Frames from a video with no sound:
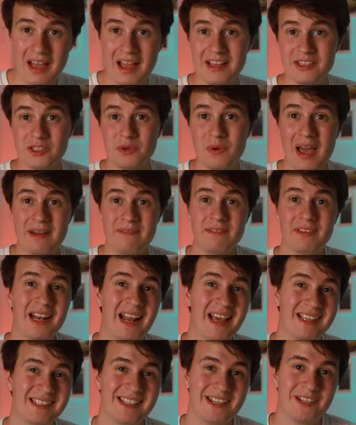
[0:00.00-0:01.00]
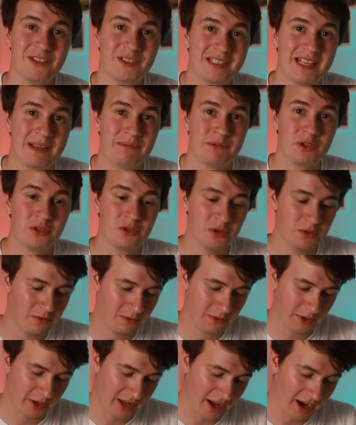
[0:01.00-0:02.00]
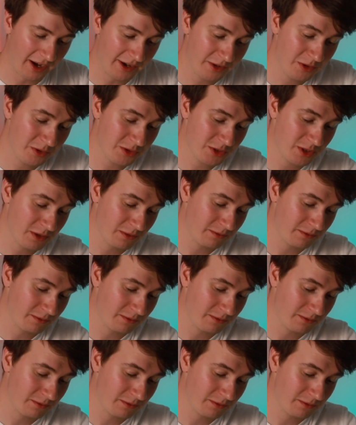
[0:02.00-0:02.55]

So we have the last little step to do for the audio. So the